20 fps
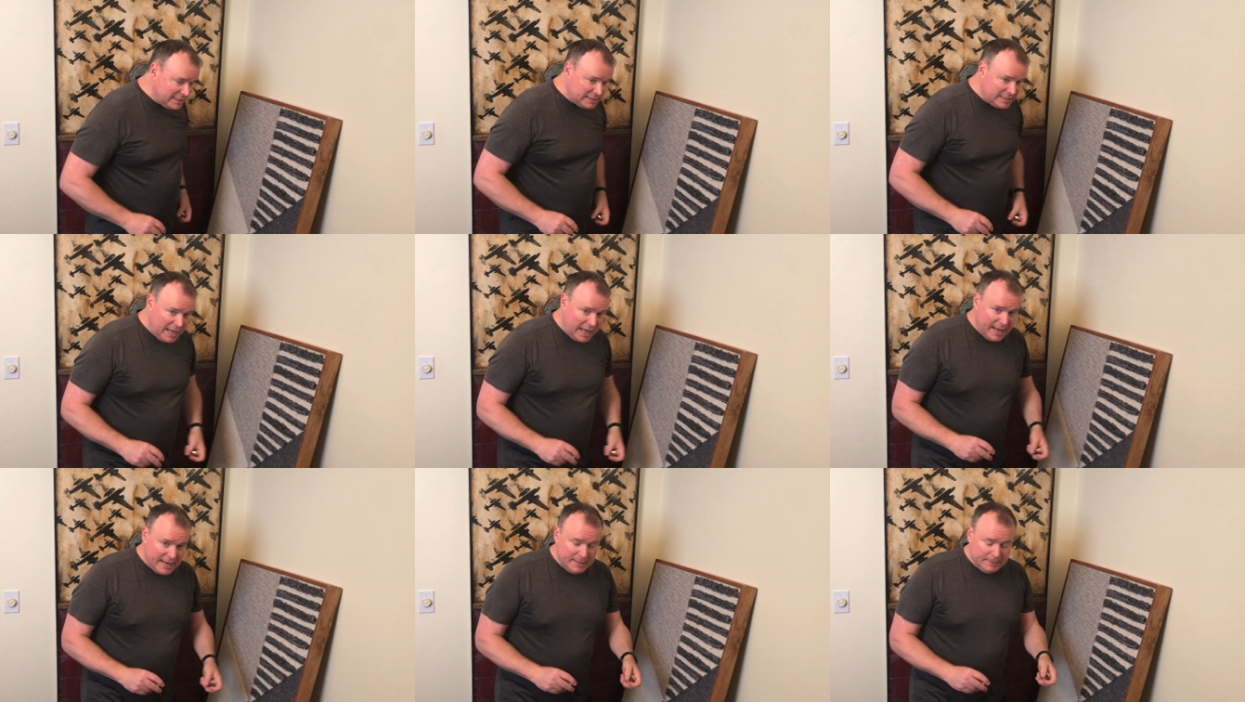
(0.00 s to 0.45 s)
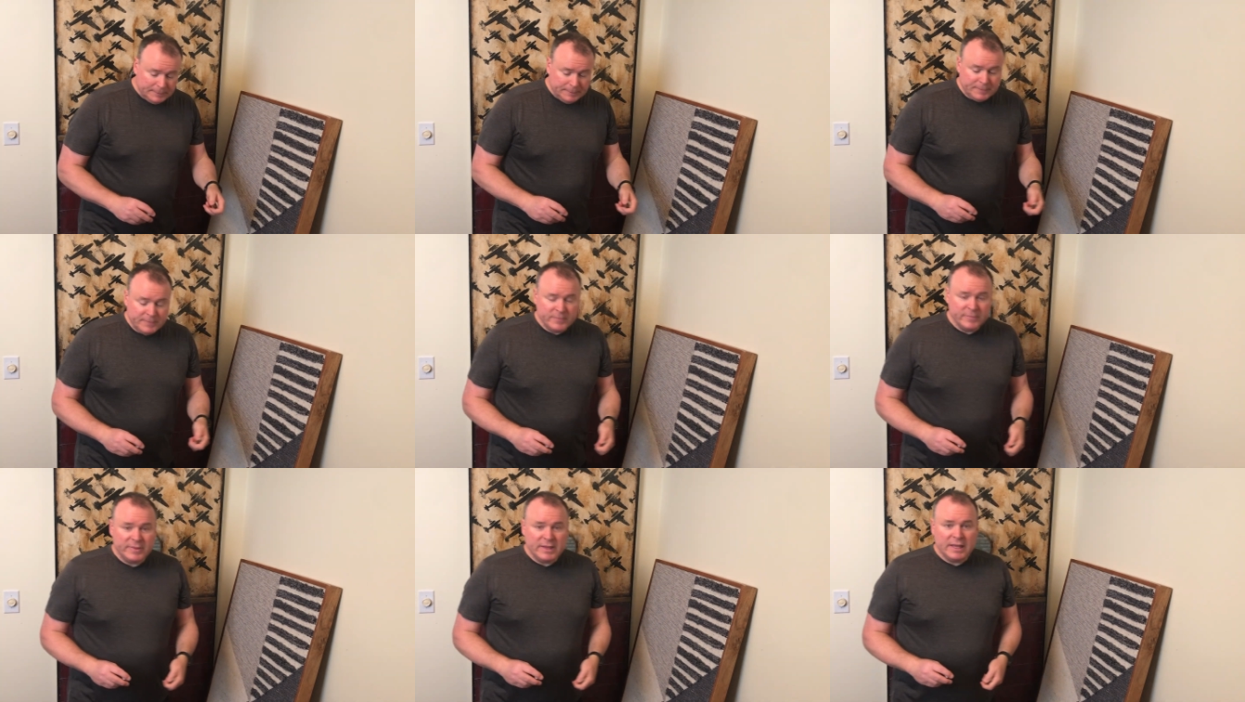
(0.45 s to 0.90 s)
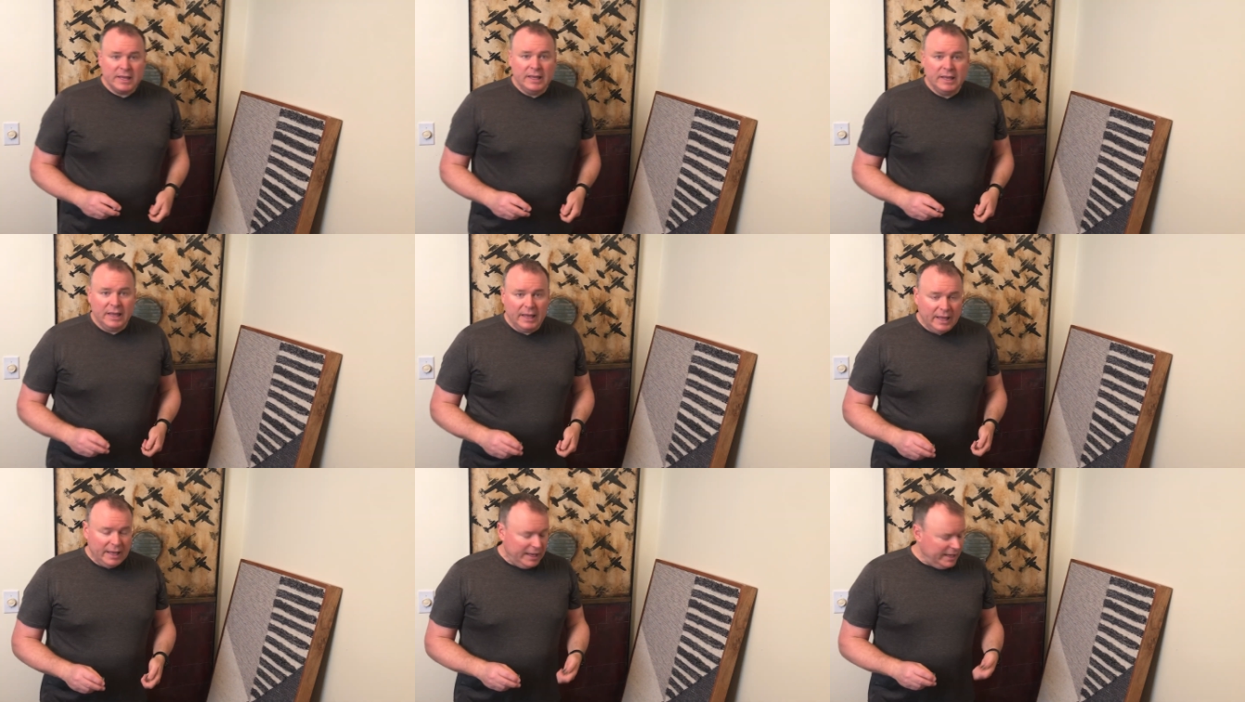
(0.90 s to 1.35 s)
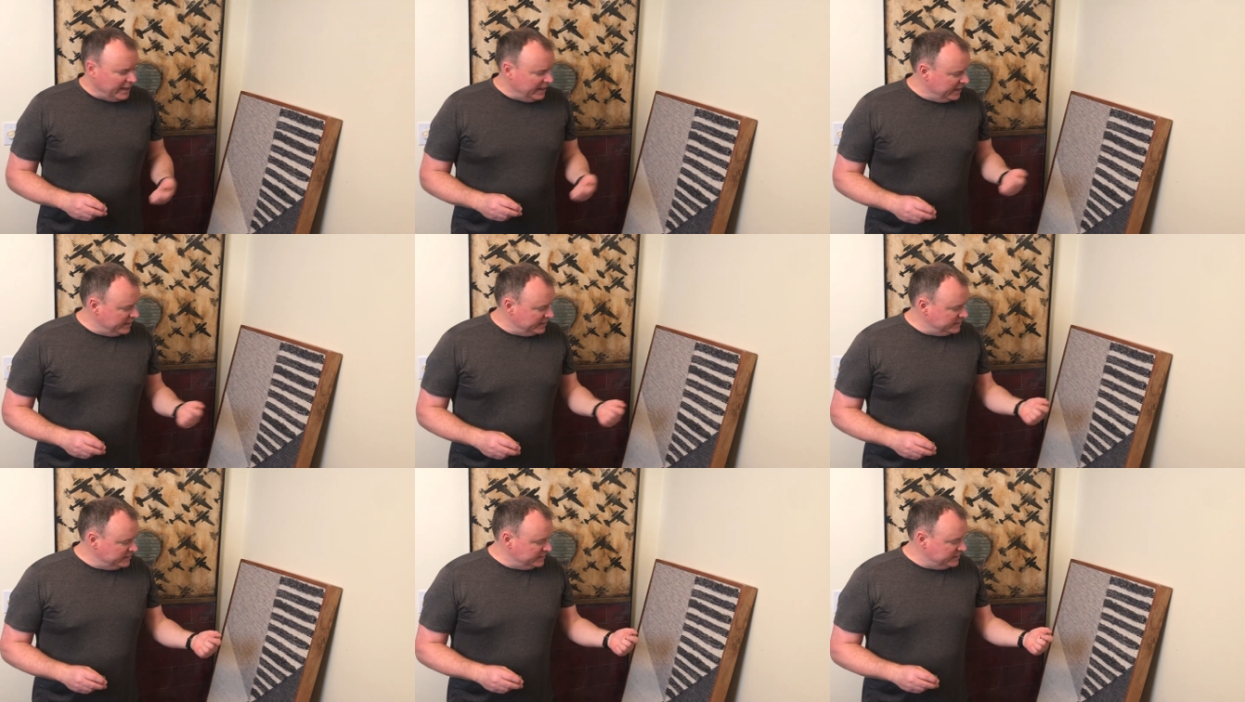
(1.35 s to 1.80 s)
side
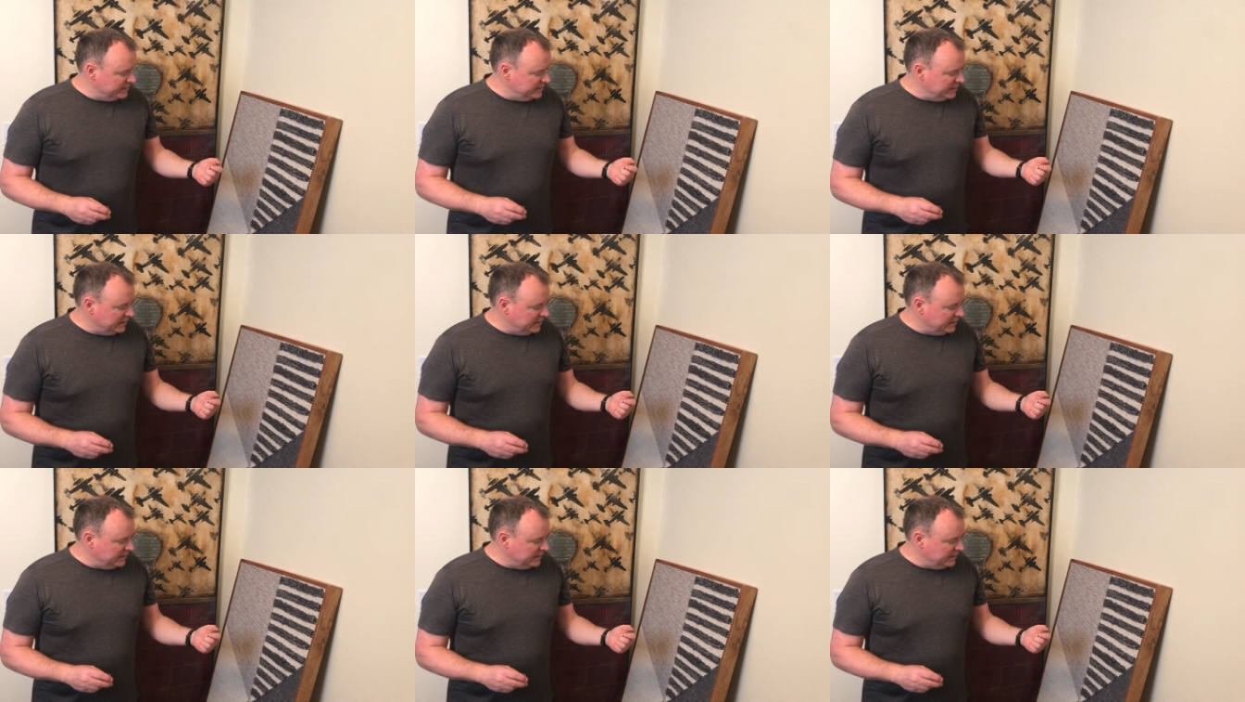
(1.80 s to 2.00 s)
and